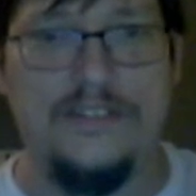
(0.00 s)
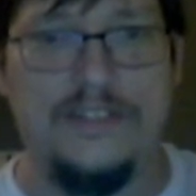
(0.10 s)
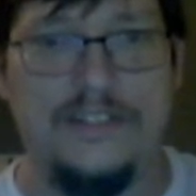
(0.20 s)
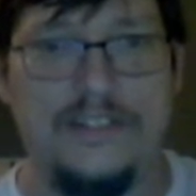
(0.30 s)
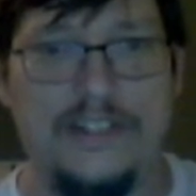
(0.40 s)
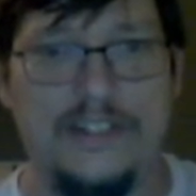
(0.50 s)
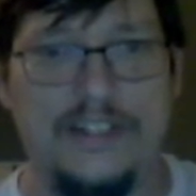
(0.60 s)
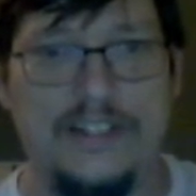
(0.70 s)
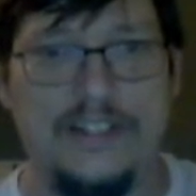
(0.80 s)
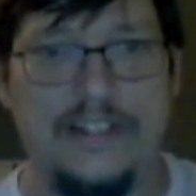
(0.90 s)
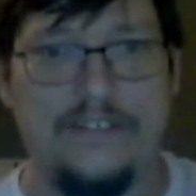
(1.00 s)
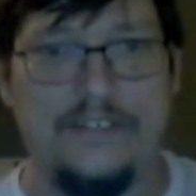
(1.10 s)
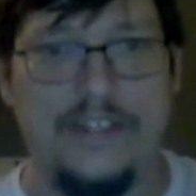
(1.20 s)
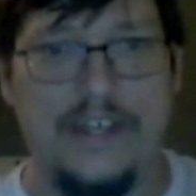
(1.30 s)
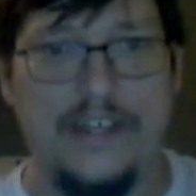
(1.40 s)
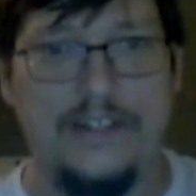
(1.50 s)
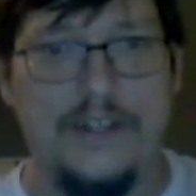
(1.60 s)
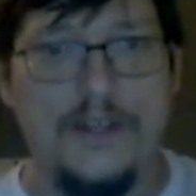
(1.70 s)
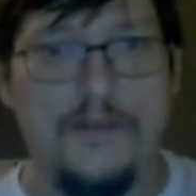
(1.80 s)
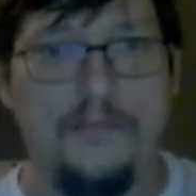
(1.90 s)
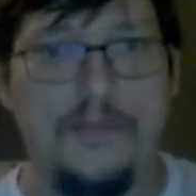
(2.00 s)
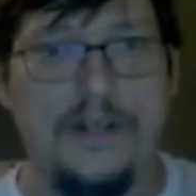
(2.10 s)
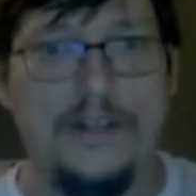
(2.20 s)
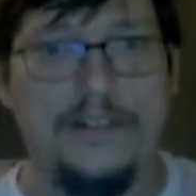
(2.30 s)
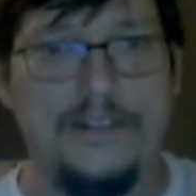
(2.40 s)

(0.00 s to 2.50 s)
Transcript: didn't dig again after that. But